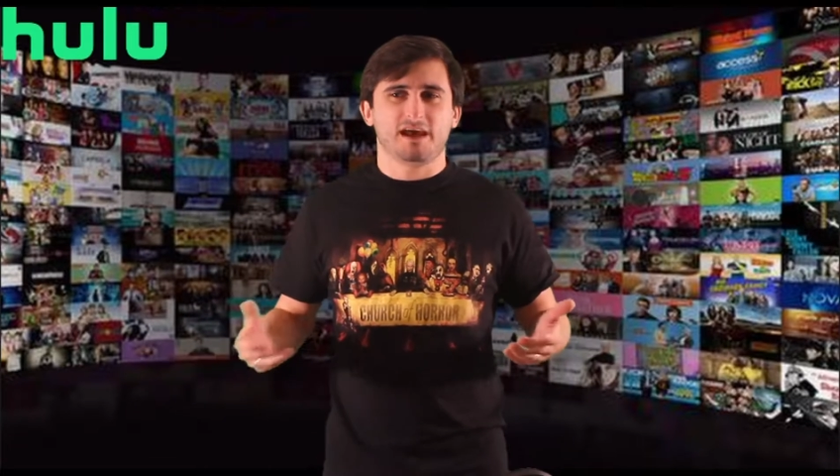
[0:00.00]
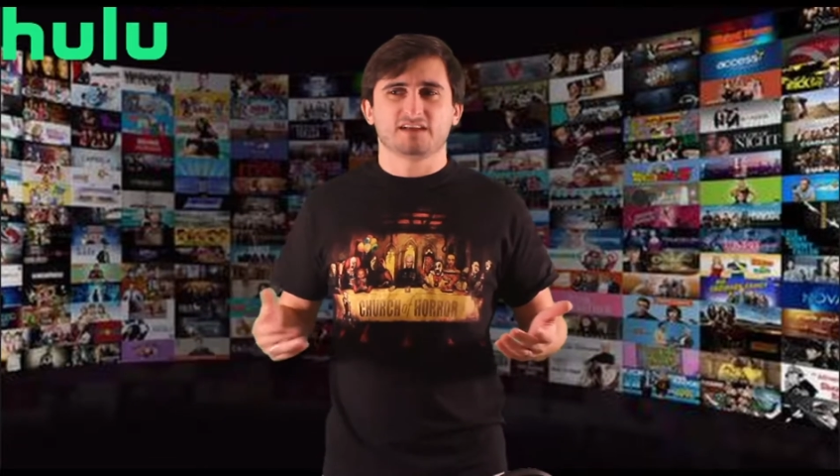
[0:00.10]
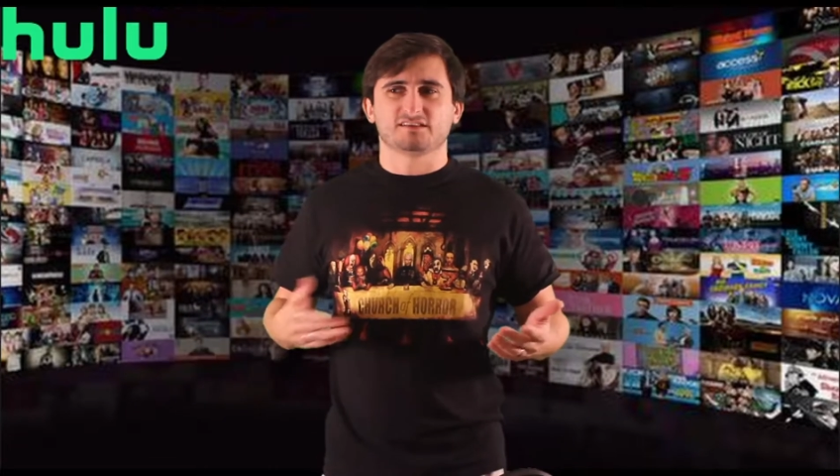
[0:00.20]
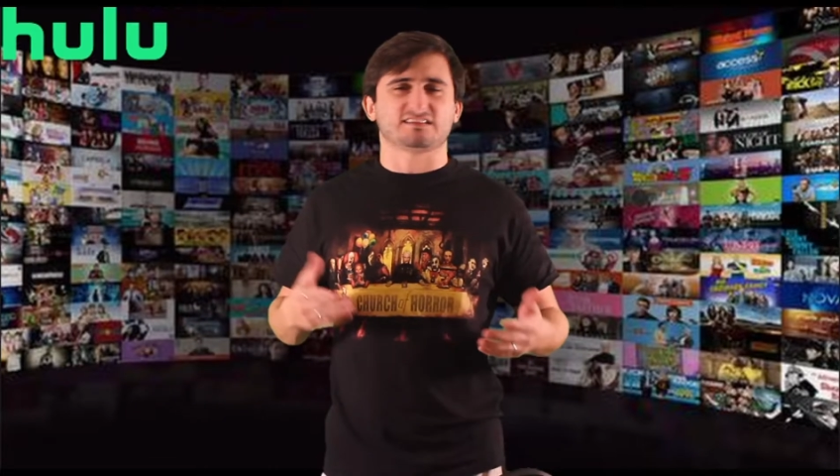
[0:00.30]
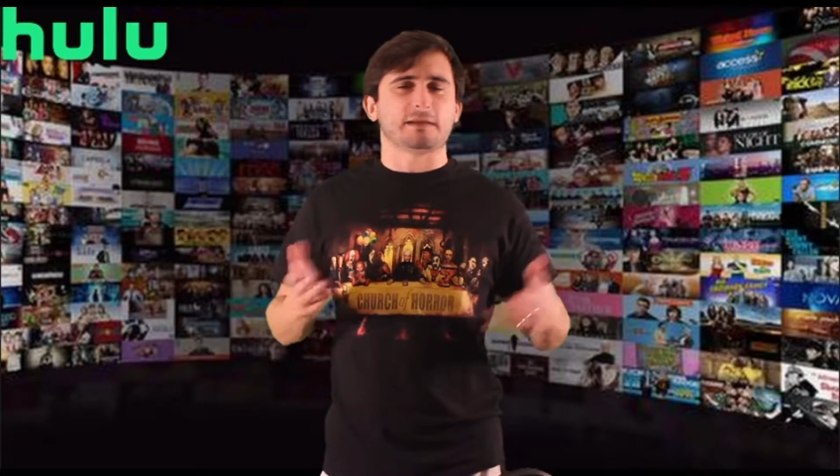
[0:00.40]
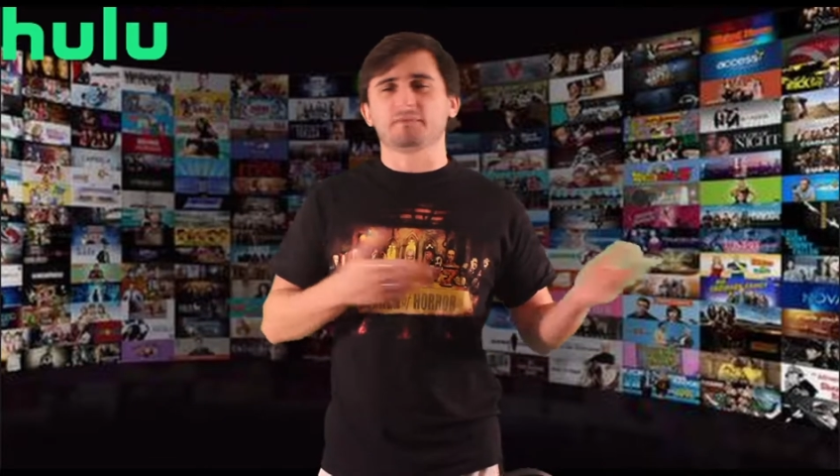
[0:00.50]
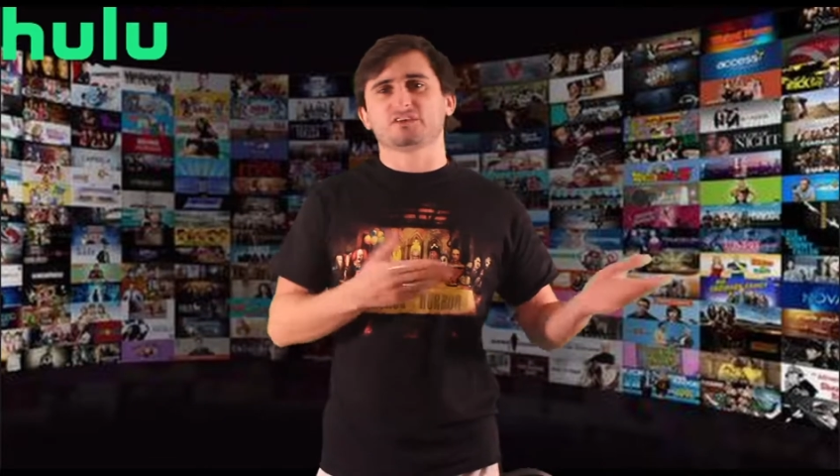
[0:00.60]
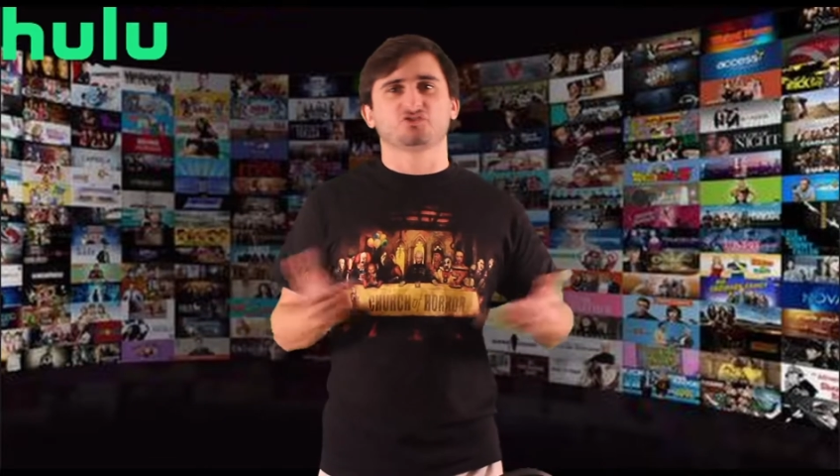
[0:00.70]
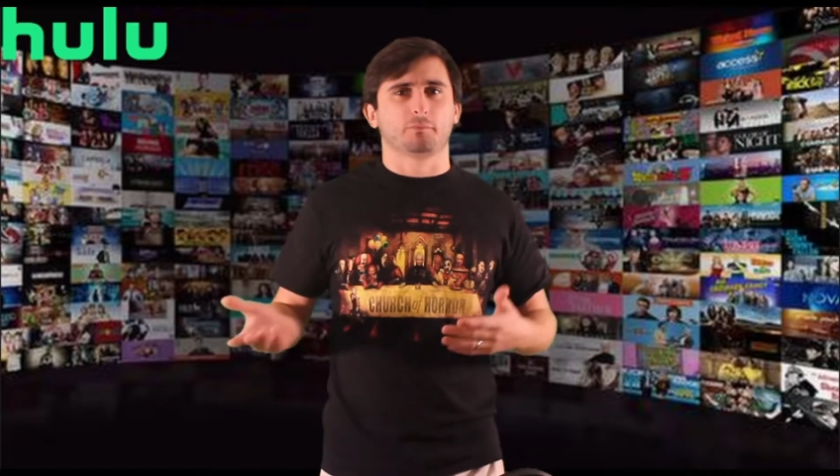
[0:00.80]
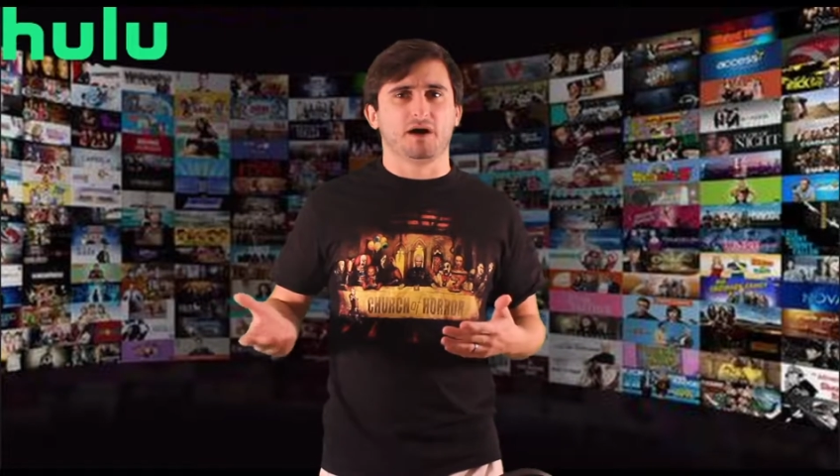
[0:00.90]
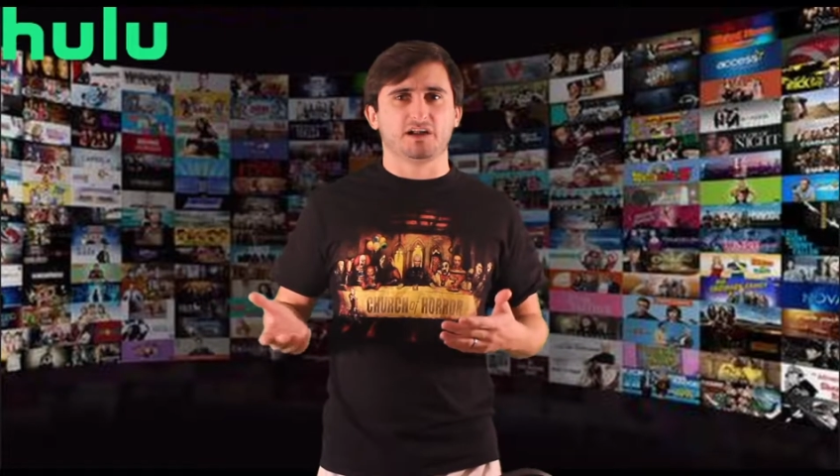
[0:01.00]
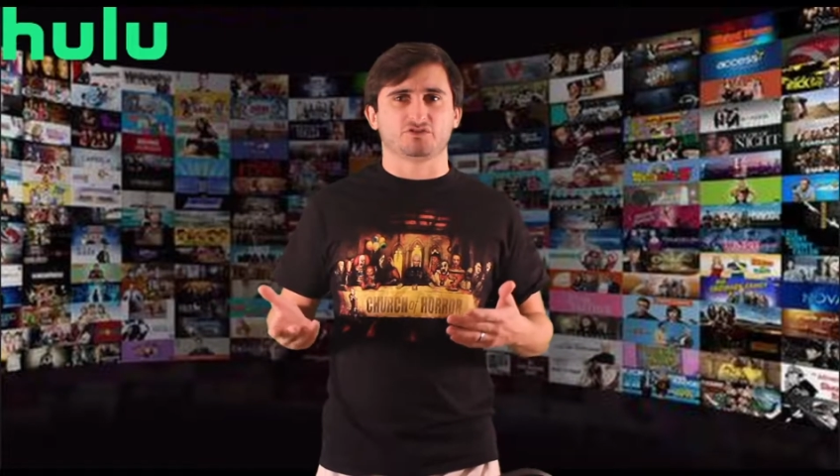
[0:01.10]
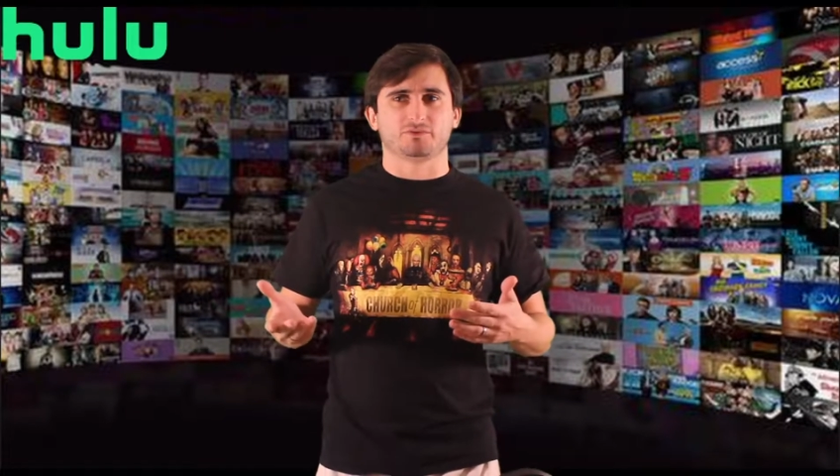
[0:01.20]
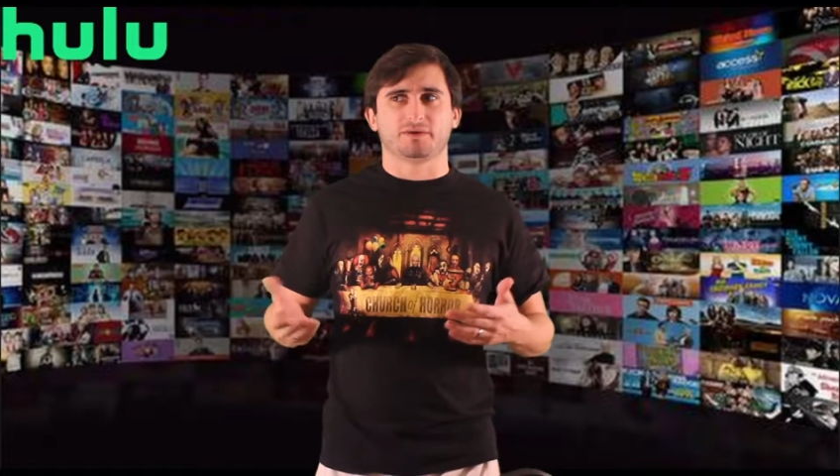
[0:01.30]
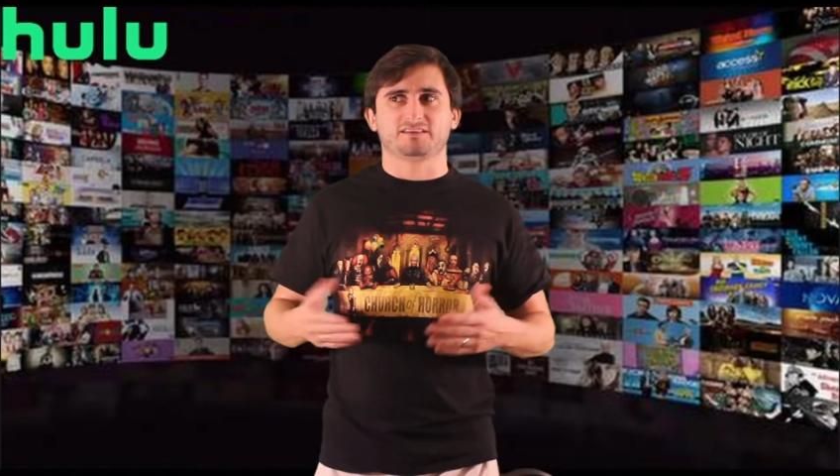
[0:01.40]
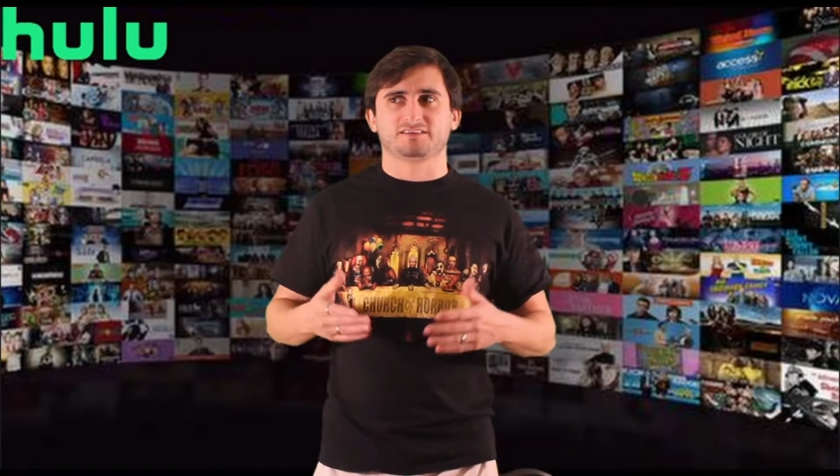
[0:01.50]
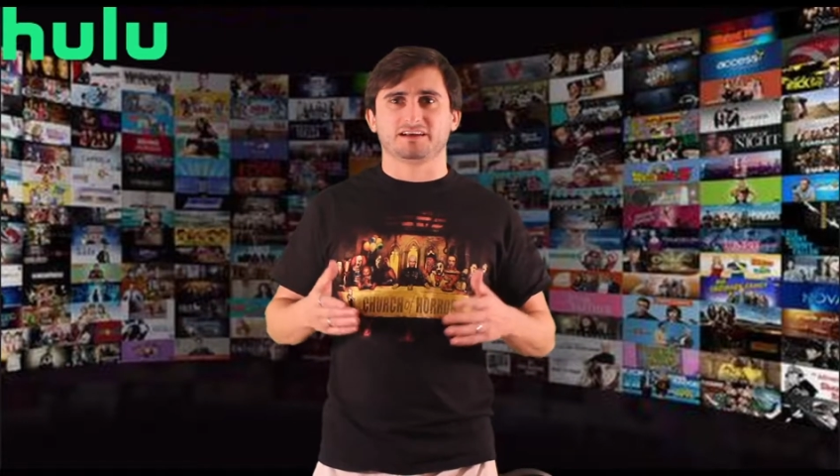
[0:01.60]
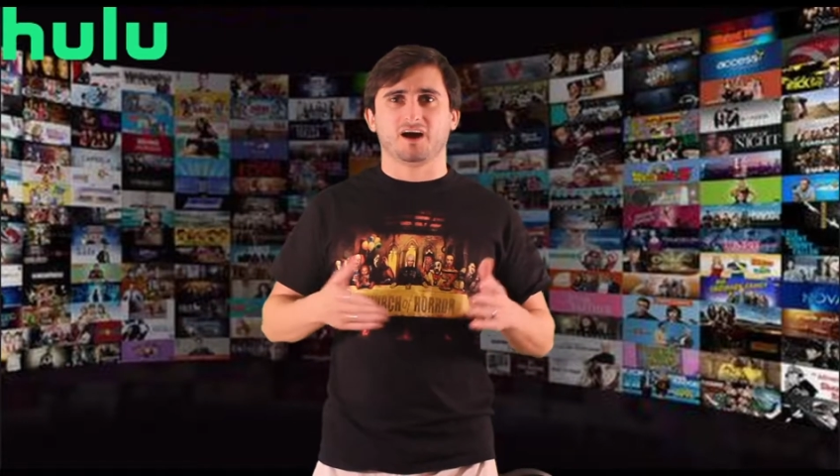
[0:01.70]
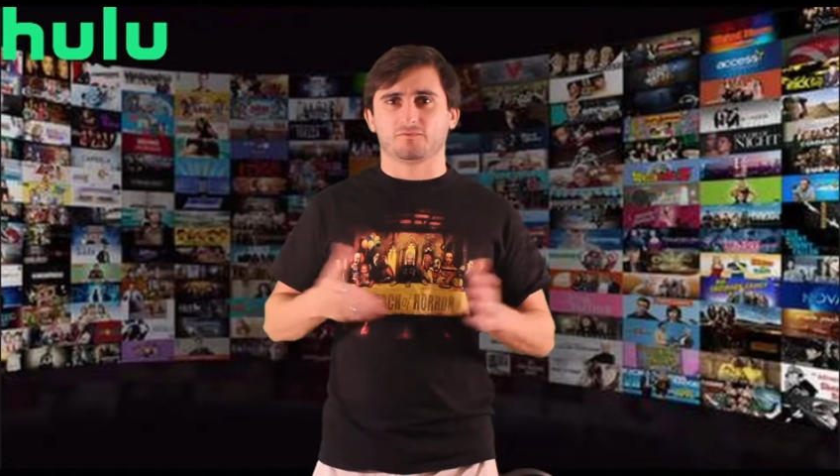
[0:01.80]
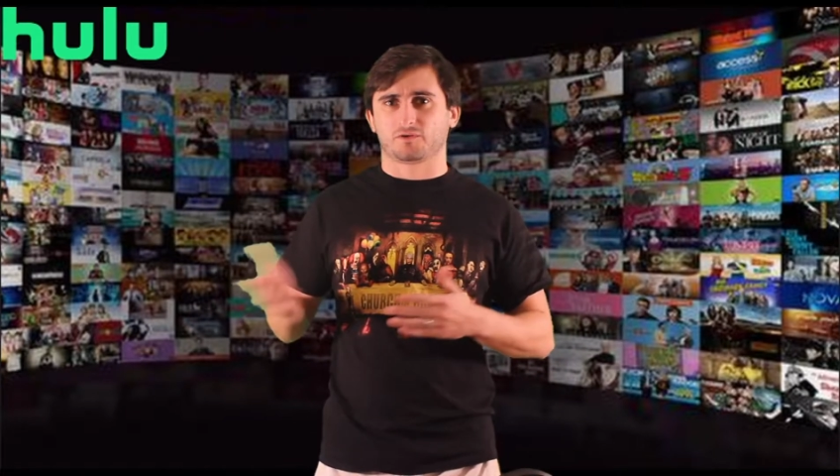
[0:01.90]
It's the same thing as Jumanji, basically
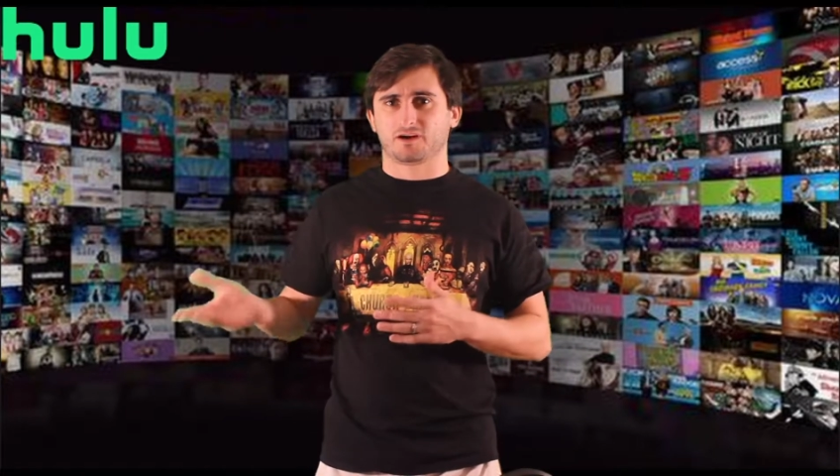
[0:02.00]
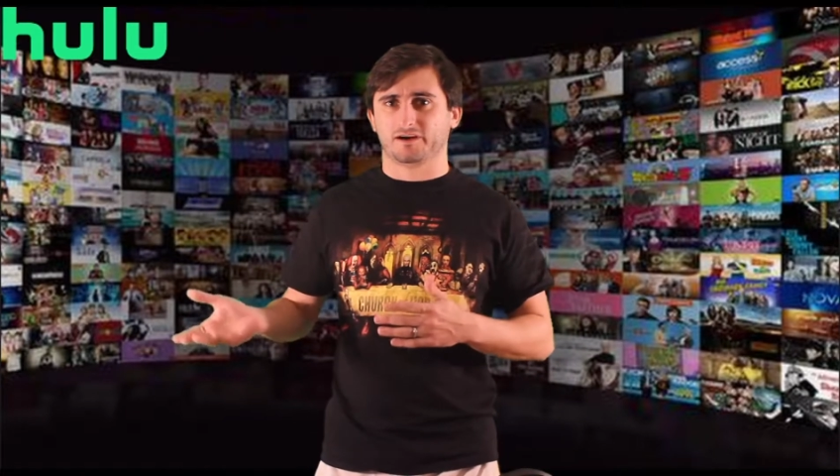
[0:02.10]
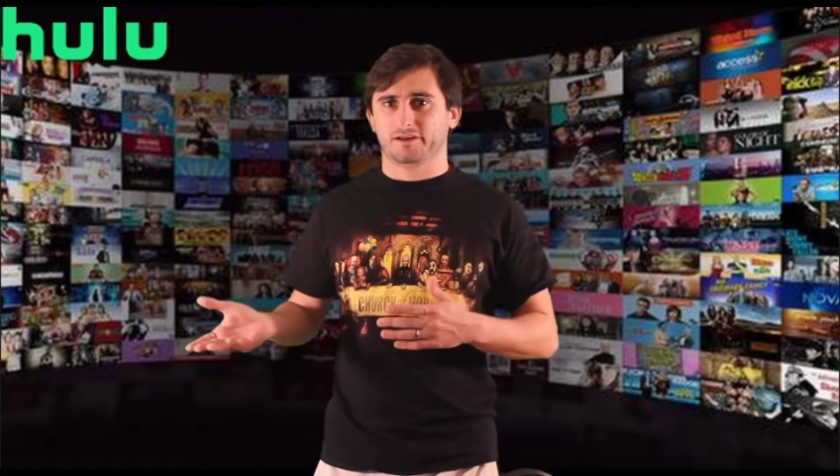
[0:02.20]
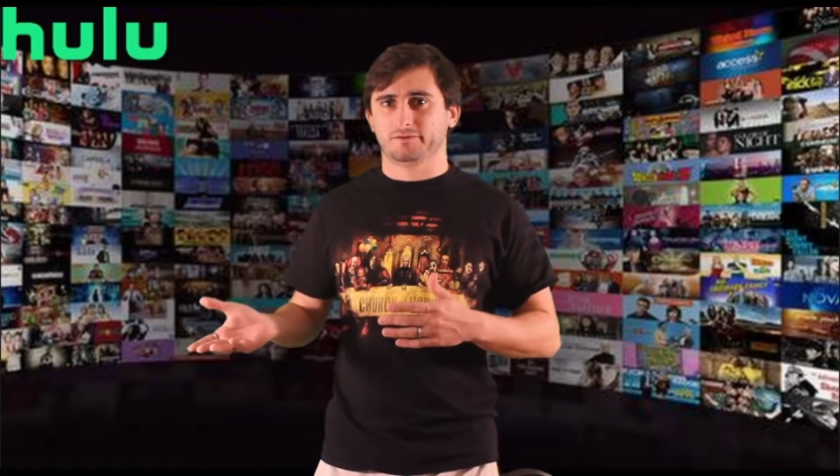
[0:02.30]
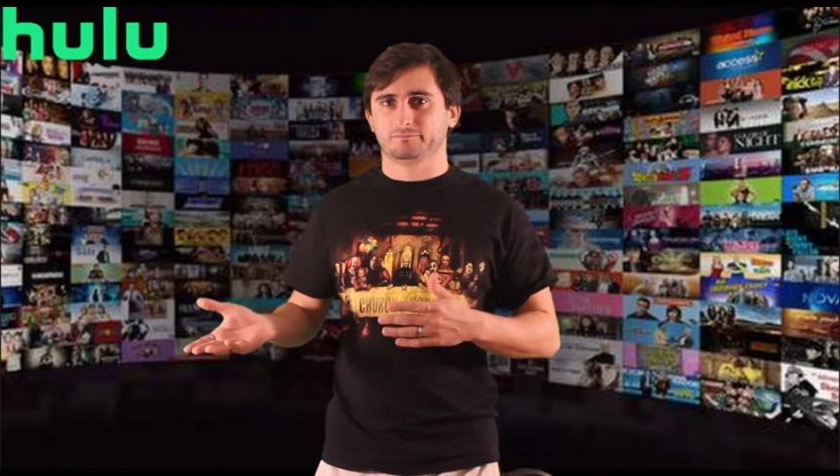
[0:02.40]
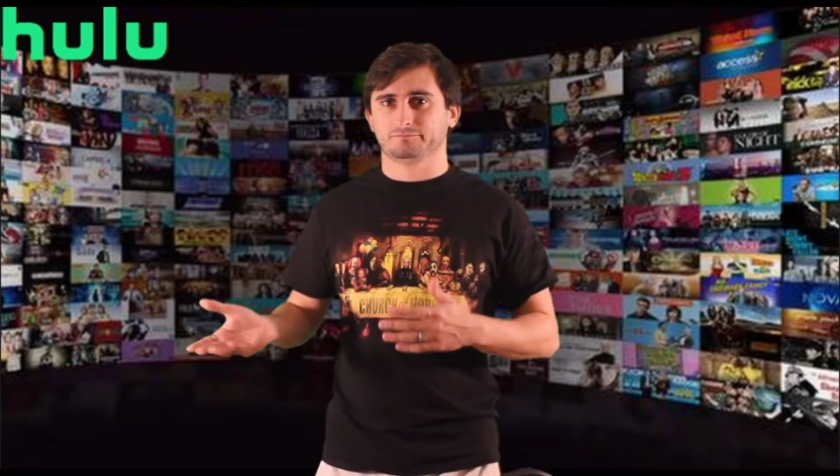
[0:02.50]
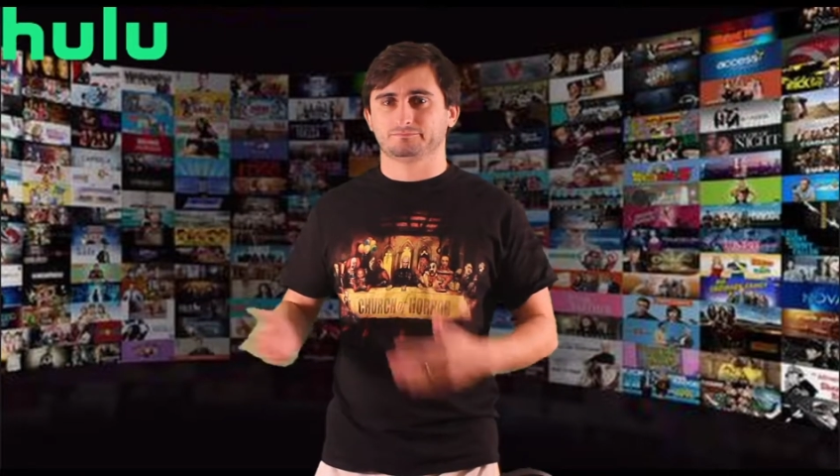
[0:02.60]
cut for cut.